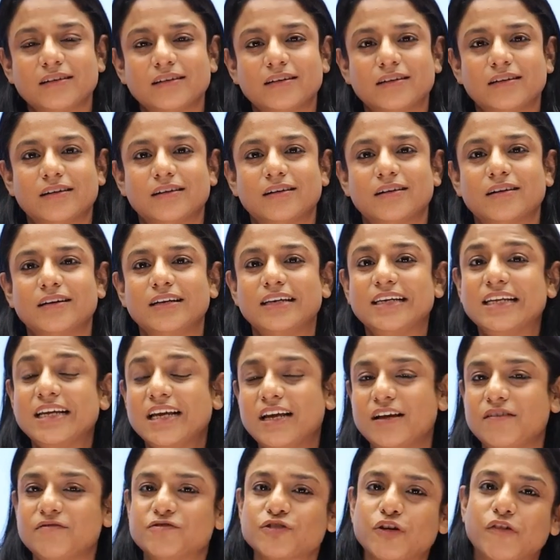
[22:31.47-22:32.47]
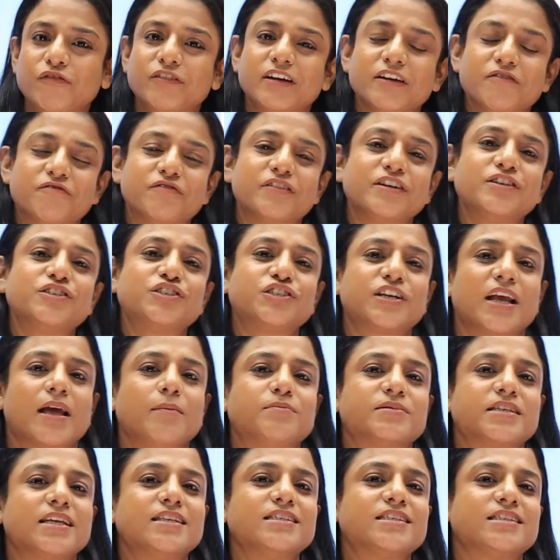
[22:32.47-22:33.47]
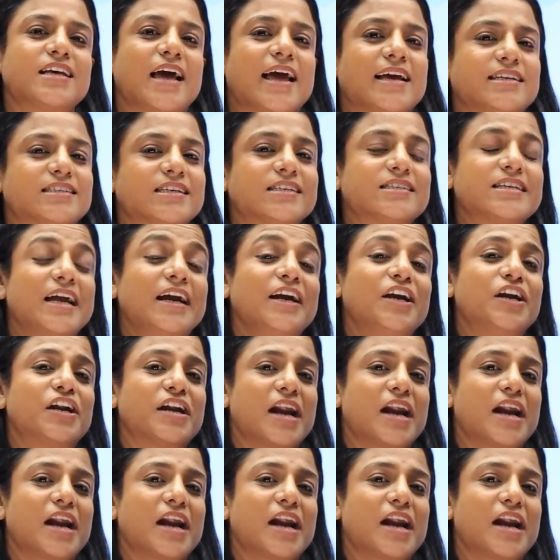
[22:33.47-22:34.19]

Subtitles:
leaves of different shapes and sizes and